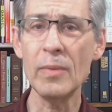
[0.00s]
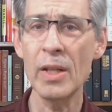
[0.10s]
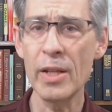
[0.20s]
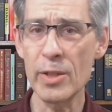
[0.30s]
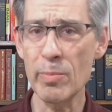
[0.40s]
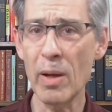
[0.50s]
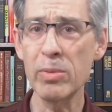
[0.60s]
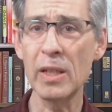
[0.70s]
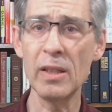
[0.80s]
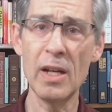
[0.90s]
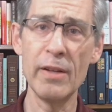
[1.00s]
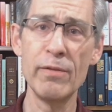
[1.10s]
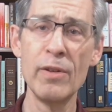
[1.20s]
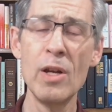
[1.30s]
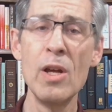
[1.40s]
His public life
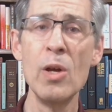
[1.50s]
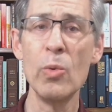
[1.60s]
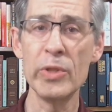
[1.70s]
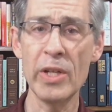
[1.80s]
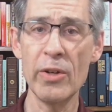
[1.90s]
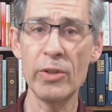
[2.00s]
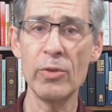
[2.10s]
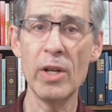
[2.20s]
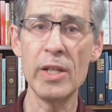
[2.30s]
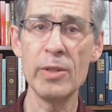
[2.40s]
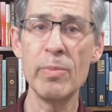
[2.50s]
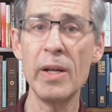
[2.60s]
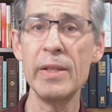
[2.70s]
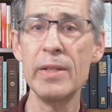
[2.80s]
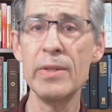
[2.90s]
was characterized by
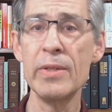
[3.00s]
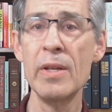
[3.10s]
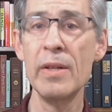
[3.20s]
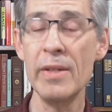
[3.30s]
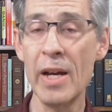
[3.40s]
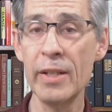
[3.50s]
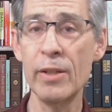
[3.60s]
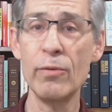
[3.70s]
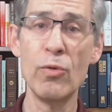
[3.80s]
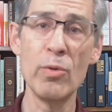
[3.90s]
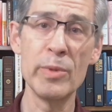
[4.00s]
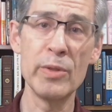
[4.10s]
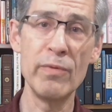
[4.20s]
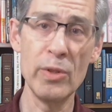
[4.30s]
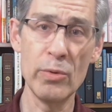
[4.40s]
his nonconformist
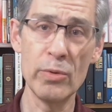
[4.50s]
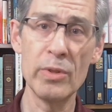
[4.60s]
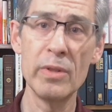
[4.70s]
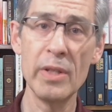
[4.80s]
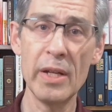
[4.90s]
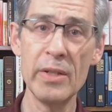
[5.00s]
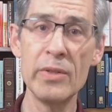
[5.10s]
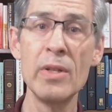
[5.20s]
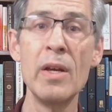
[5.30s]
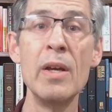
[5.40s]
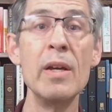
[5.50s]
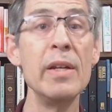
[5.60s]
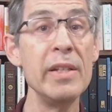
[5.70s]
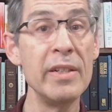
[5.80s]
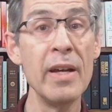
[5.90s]
views. That is, he
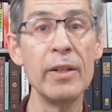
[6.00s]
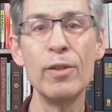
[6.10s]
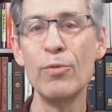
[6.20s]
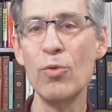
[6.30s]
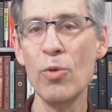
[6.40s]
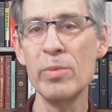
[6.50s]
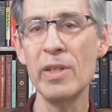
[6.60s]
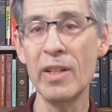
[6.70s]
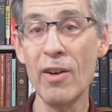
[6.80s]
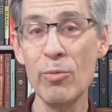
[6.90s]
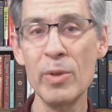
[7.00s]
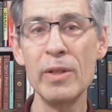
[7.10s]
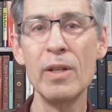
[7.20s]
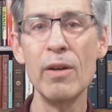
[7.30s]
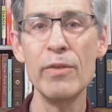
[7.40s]
did not conform to the government
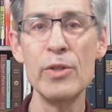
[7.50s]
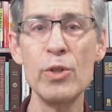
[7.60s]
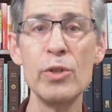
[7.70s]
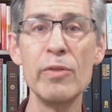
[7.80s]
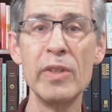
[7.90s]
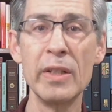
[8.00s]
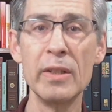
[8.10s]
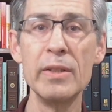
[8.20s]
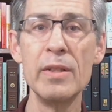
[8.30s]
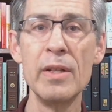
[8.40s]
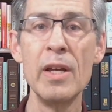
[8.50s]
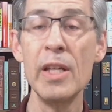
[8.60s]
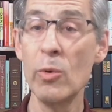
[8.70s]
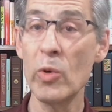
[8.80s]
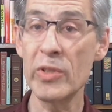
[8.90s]
of the Church of England. He
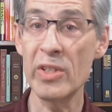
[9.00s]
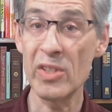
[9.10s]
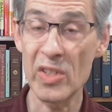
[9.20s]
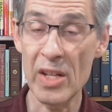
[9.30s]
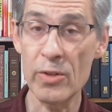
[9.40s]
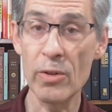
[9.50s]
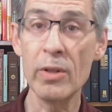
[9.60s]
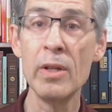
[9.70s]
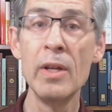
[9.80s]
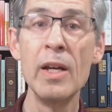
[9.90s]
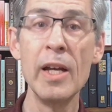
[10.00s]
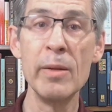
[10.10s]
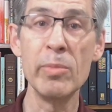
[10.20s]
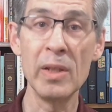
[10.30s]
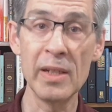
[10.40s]
was a dissenter and
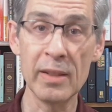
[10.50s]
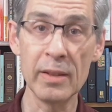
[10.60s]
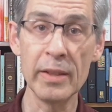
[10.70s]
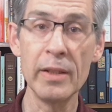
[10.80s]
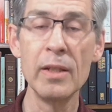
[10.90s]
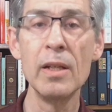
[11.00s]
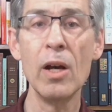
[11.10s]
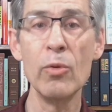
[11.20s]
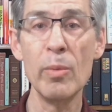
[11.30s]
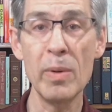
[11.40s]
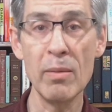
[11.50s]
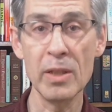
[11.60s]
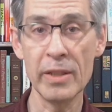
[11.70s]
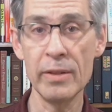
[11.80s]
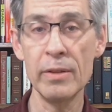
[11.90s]
politically a
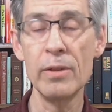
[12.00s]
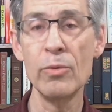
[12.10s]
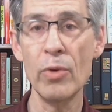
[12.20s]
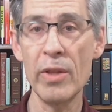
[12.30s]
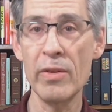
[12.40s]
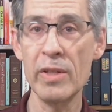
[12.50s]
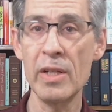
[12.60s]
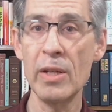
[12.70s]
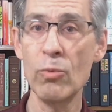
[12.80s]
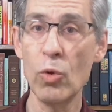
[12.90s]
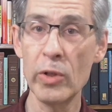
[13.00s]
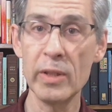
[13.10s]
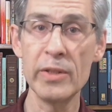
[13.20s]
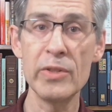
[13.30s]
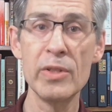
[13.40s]
Republican rather than a
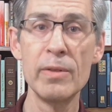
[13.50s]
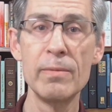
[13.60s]
royalist.